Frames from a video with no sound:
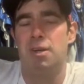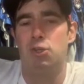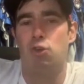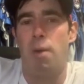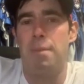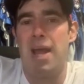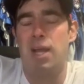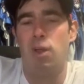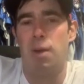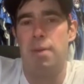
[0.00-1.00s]
drop
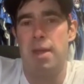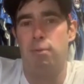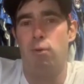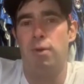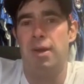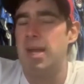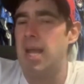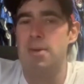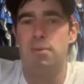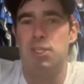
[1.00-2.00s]
back a lot of people,
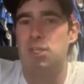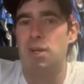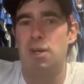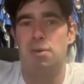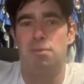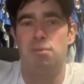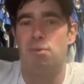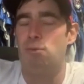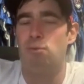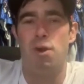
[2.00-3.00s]
Henry's gonna
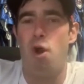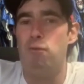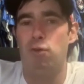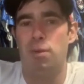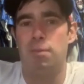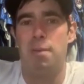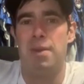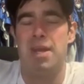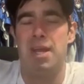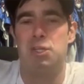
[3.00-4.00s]
run over them. I
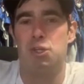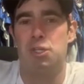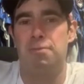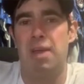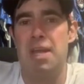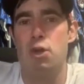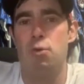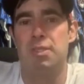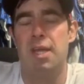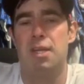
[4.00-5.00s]
mean, it's just, if they do
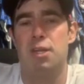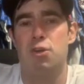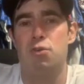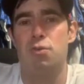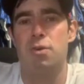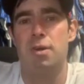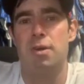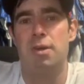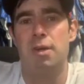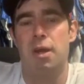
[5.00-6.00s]
what they do
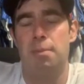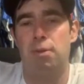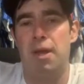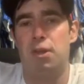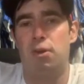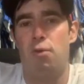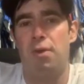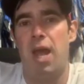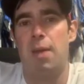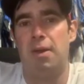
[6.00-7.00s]
and play their own
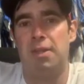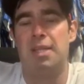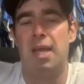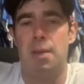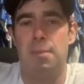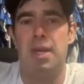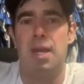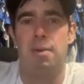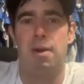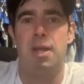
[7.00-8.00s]
game, I think they can beat
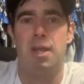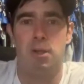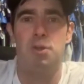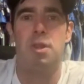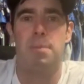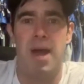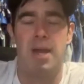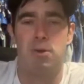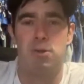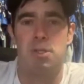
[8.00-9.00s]
anybody, including the
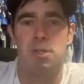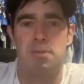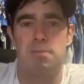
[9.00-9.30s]
Packers.